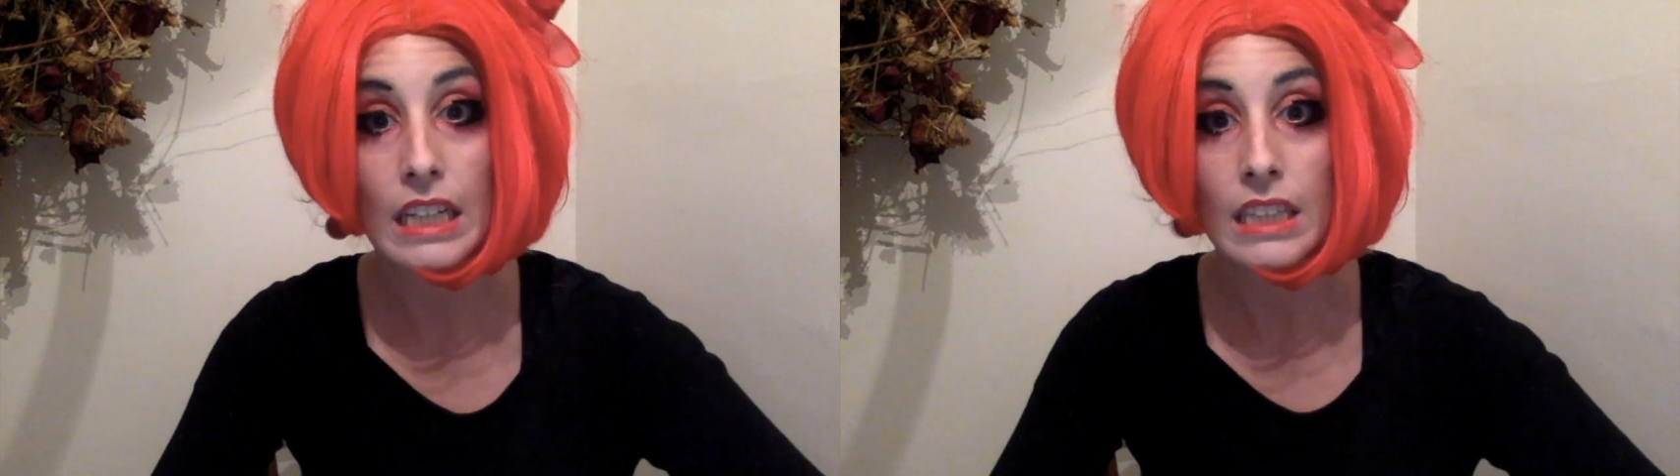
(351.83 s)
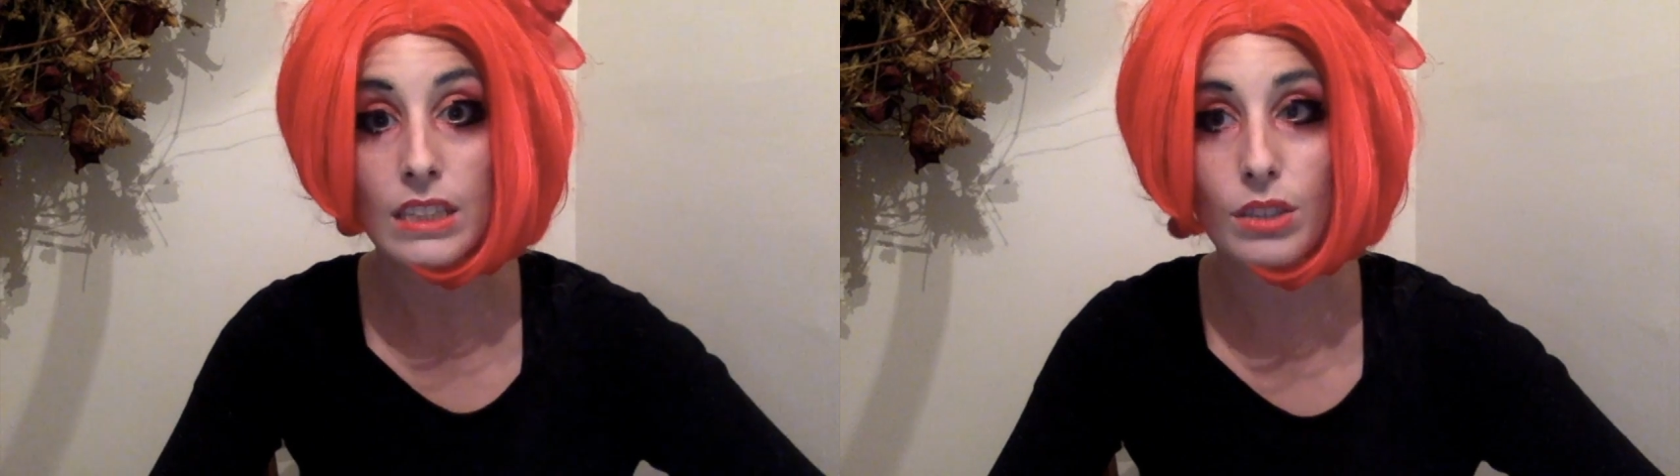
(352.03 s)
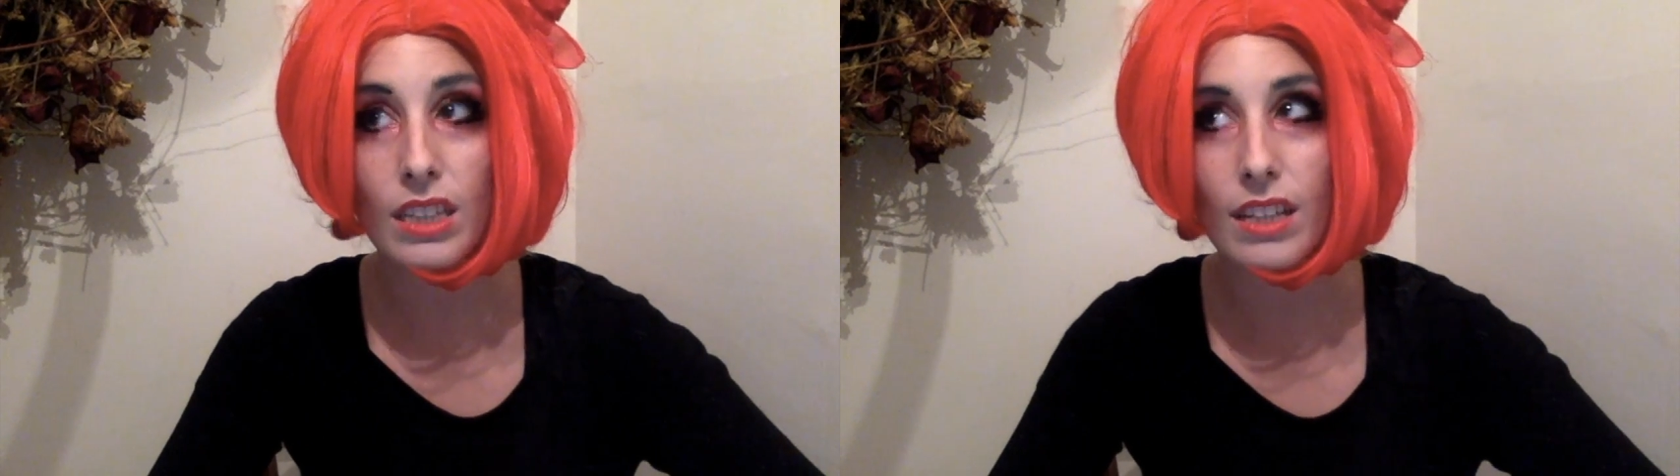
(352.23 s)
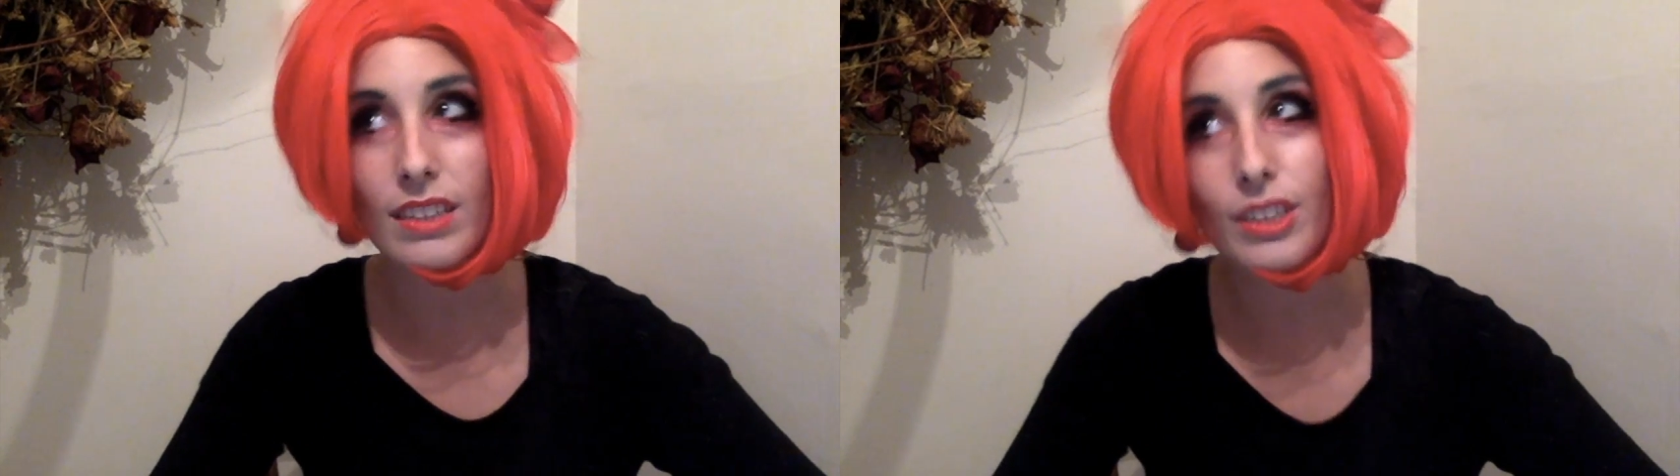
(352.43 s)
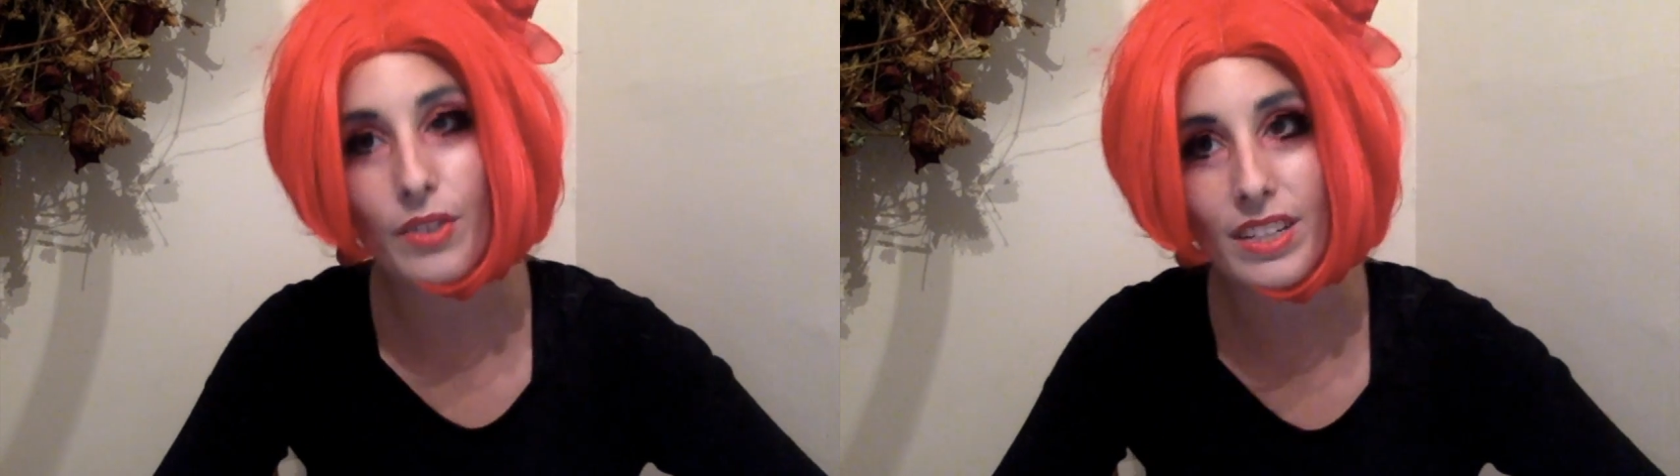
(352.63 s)
So that,
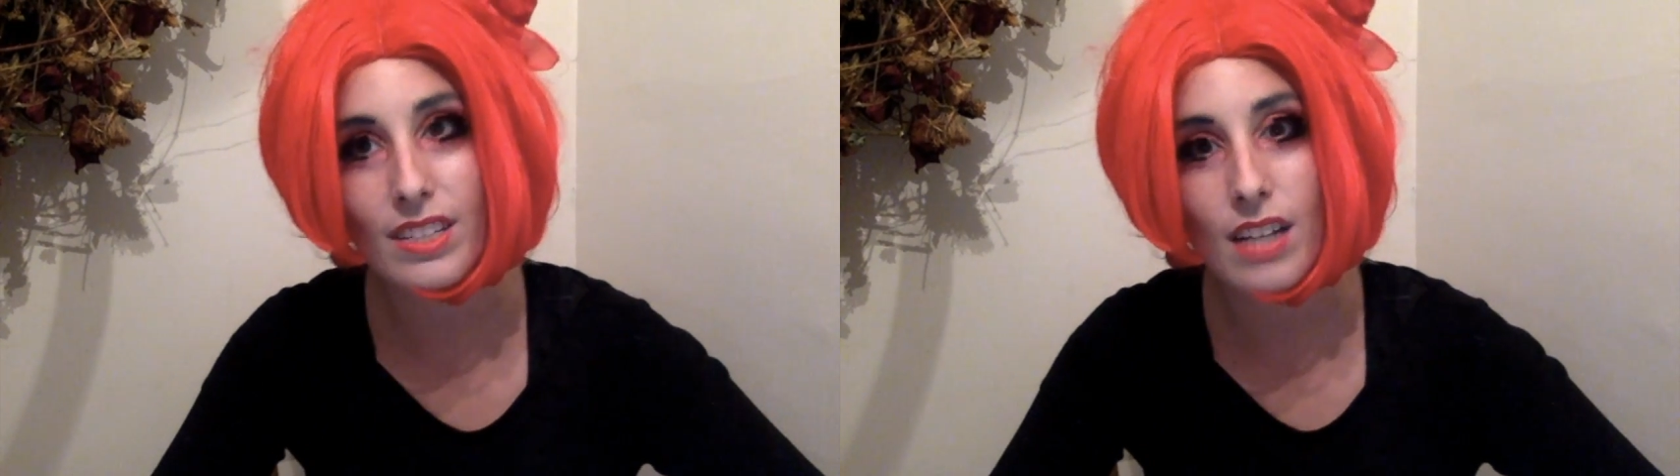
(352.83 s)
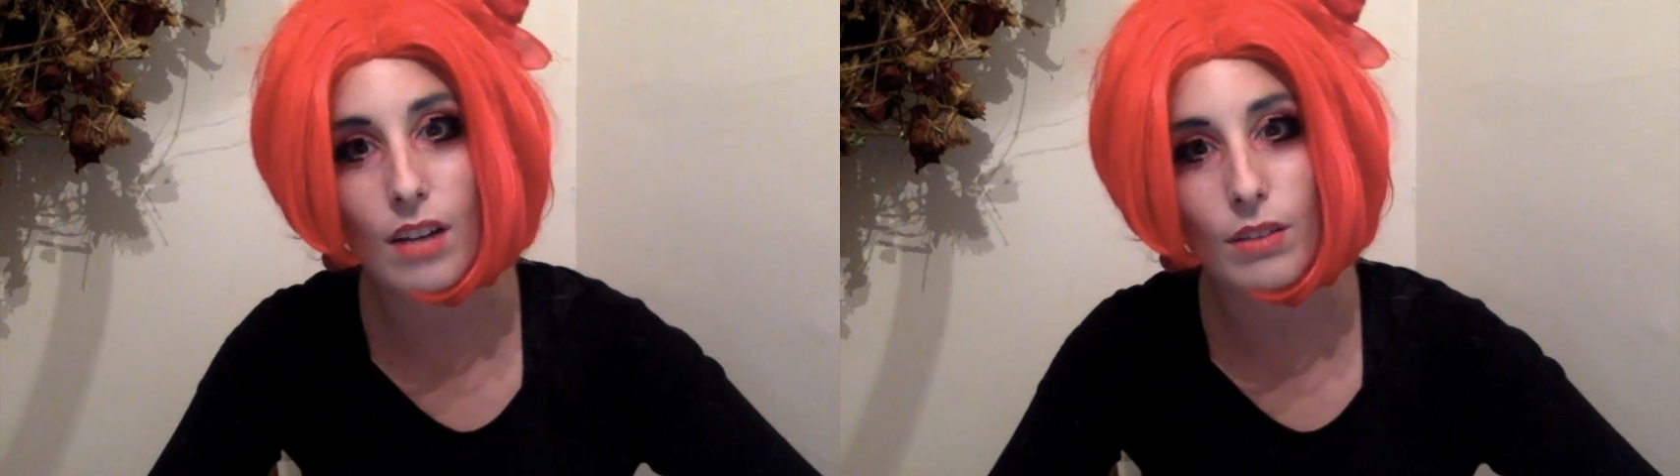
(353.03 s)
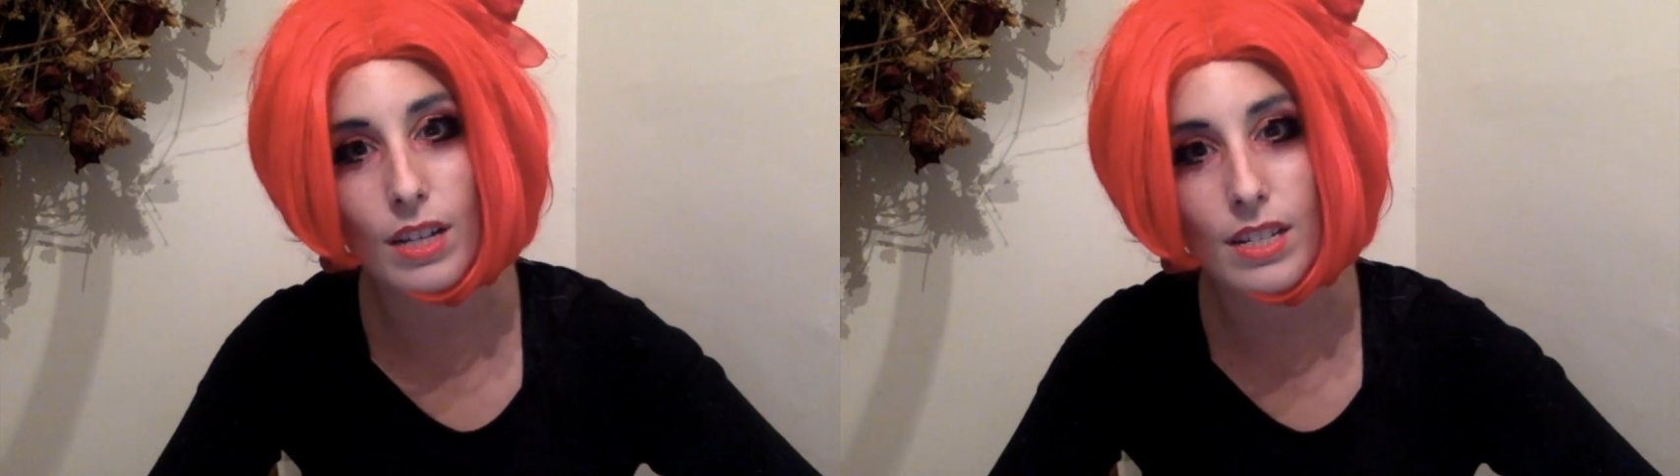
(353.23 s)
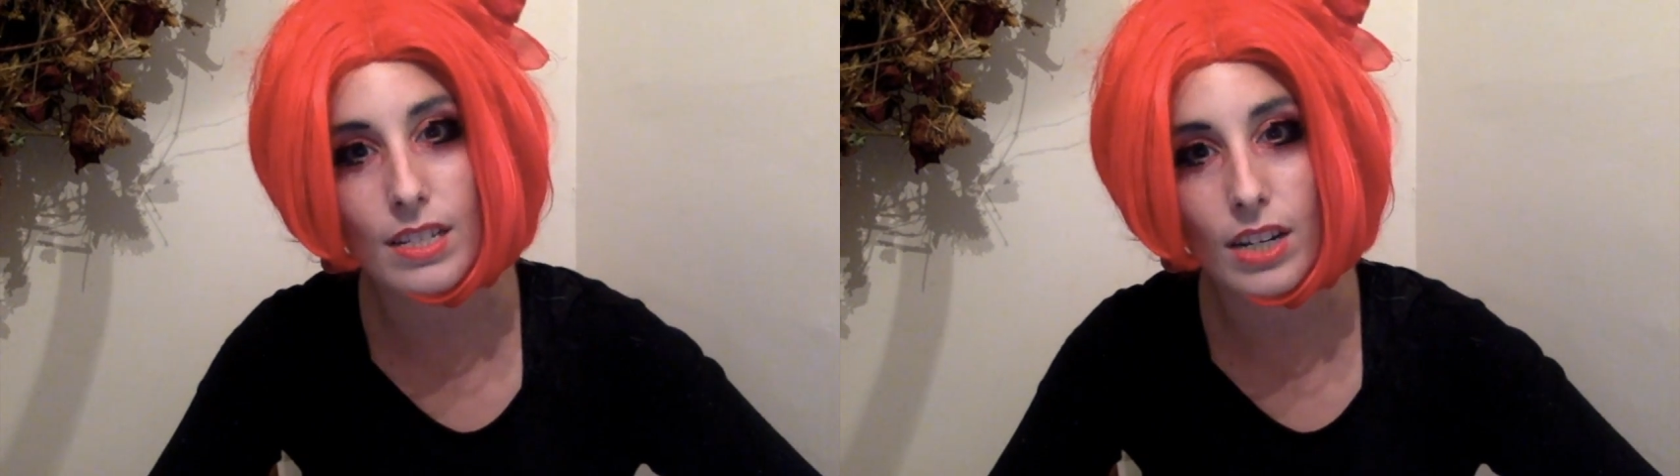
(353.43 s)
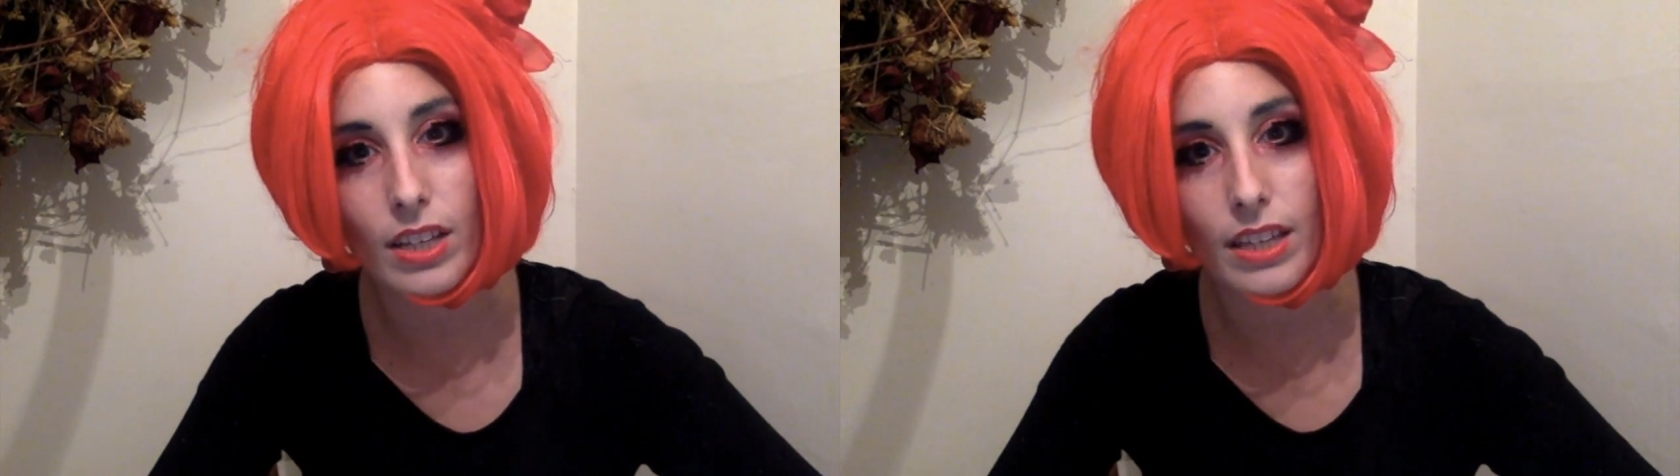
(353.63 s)
that's not
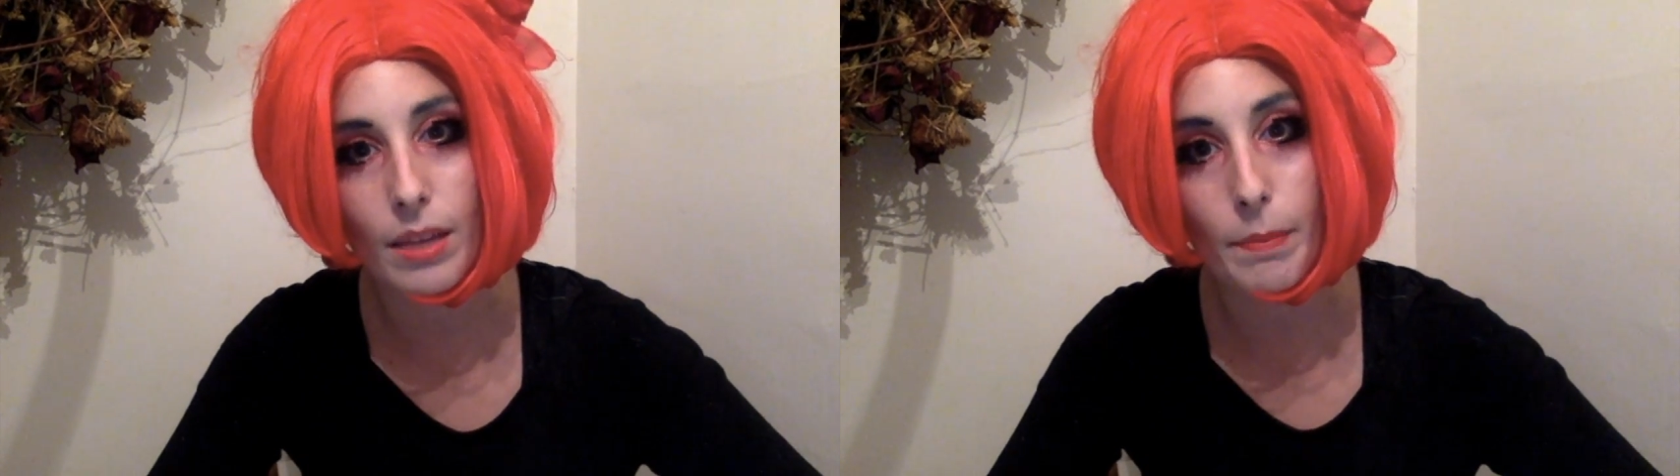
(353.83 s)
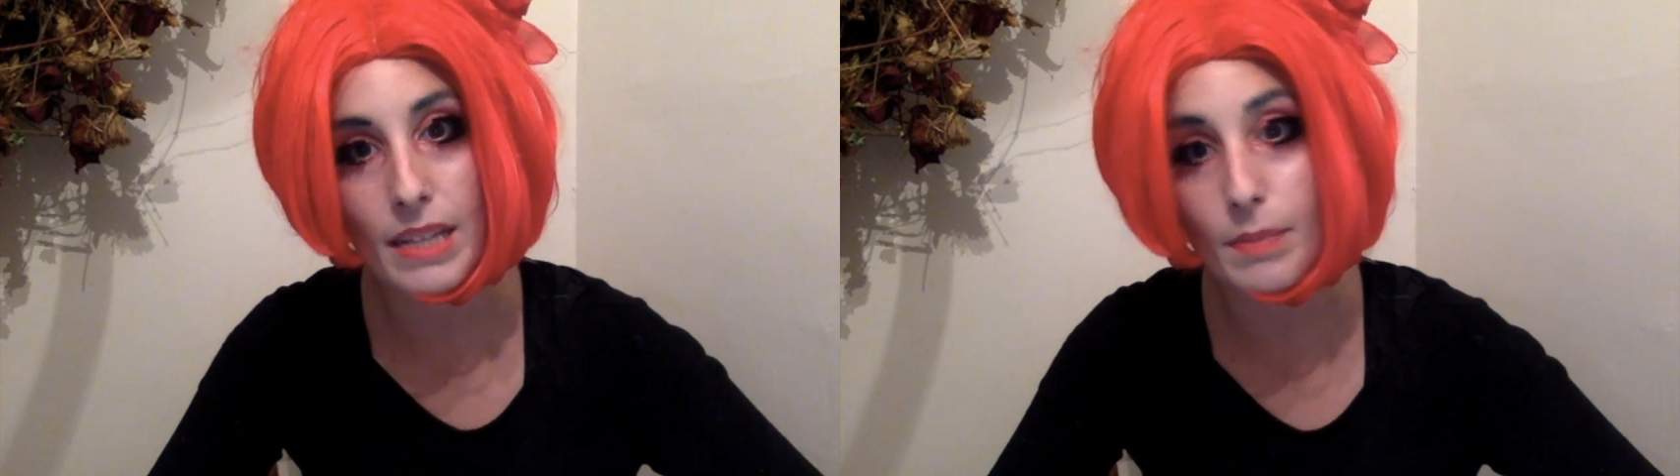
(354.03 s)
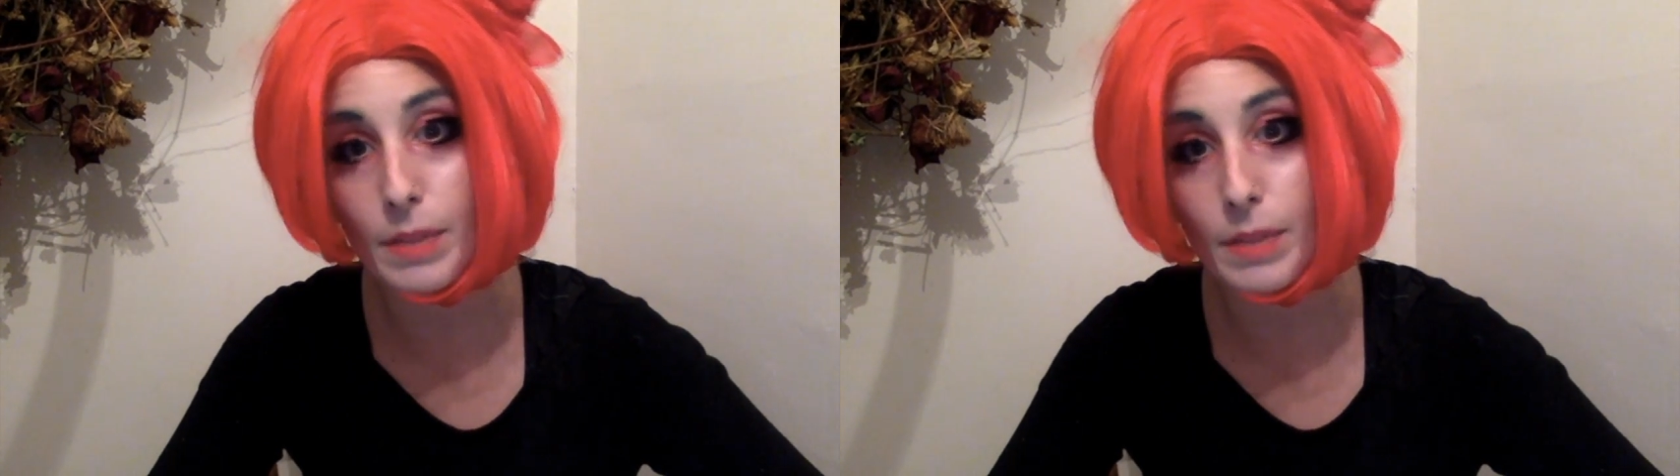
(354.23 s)
necessarily the best,